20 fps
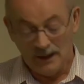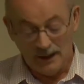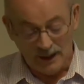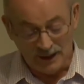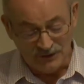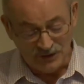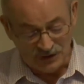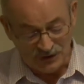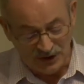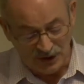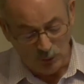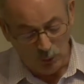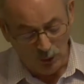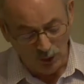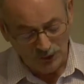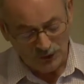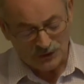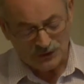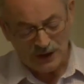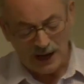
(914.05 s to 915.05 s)
And you see,
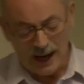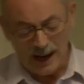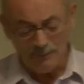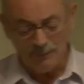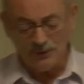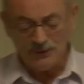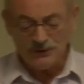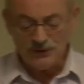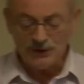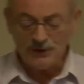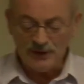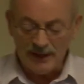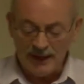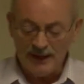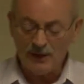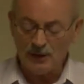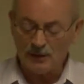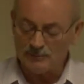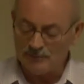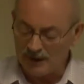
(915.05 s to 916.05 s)
what has happened to
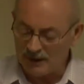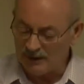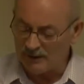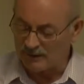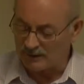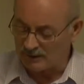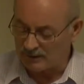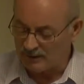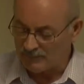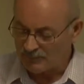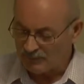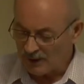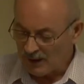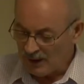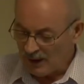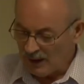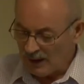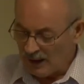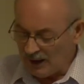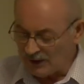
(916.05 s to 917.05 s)
Nahum here
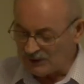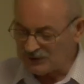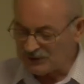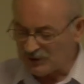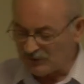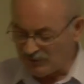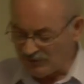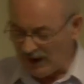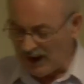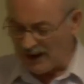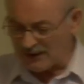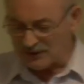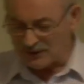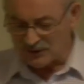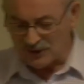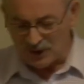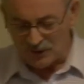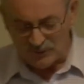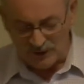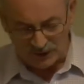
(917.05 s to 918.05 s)
is the
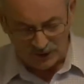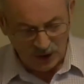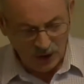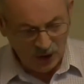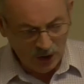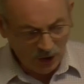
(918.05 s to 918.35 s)
fact that